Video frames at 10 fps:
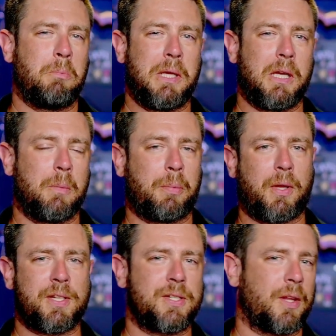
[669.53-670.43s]
medium
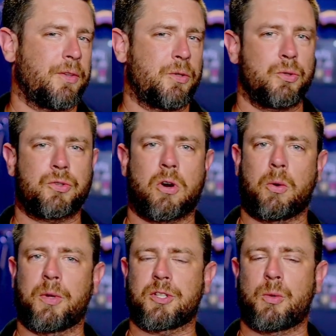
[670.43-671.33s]
plus, nothing too strong
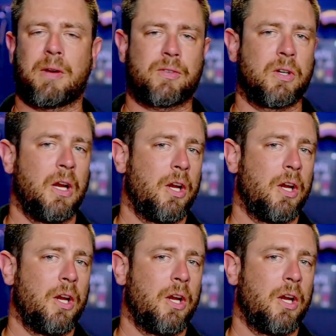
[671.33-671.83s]
whatsoever.